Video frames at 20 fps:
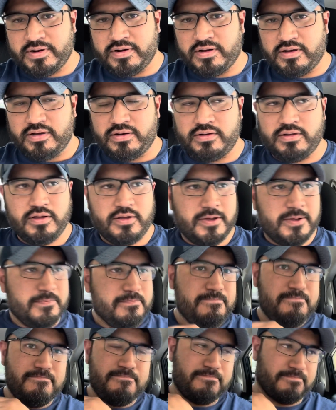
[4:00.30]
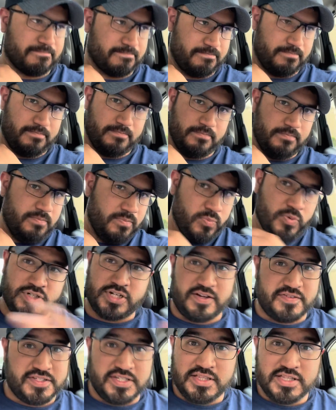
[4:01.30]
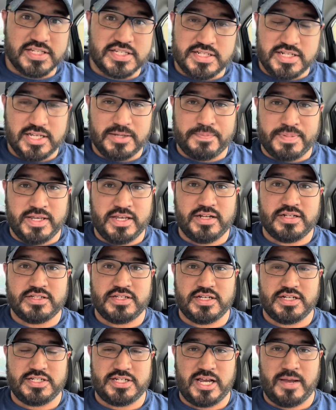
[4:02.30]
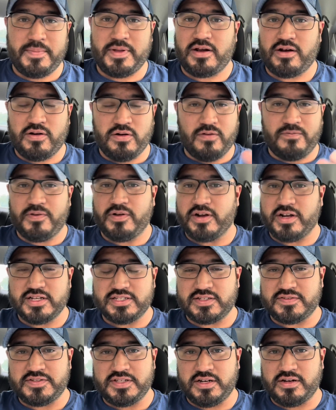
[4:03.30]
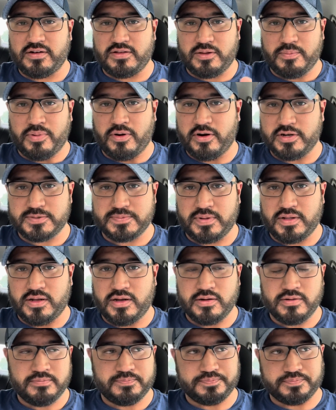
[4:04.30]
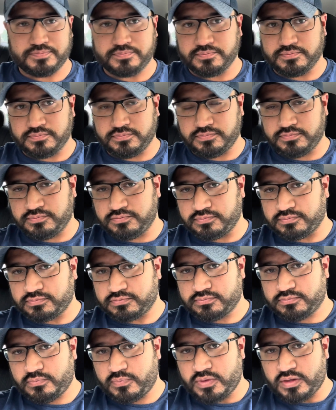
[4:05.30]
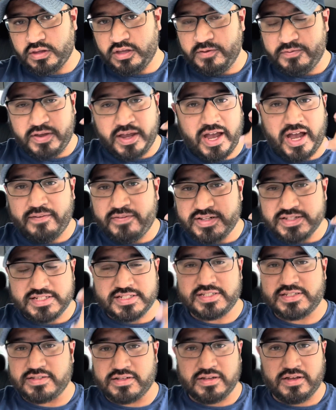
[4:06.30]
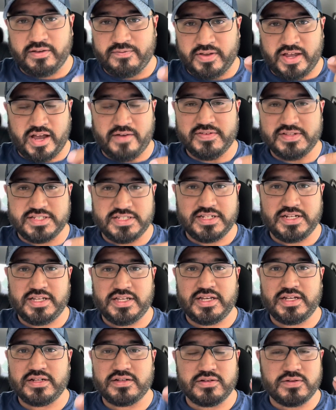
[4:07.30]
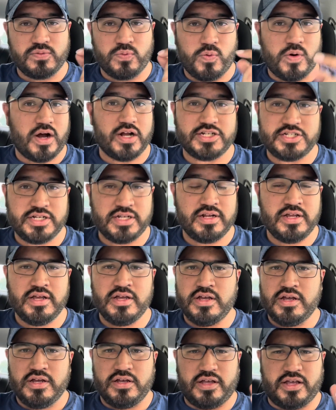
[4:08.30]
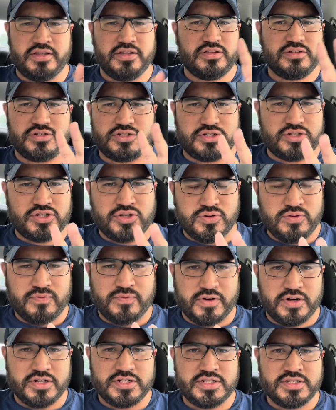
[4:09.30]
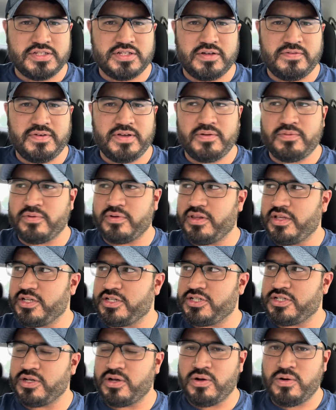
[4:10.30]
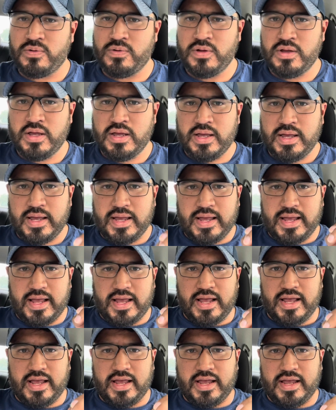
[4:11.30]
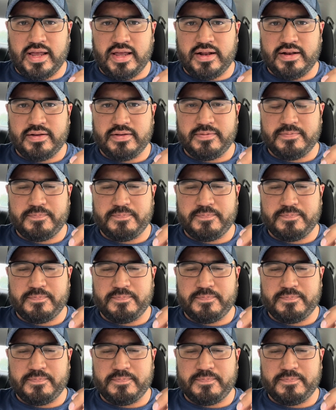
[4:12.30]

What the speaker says: on, which I've seen the sneak peek to Enchantment. I don't know if you guys have seen it on the Parks blog. If you haven't seen it yet, watch it. I think there's 2 versions of it where they show, and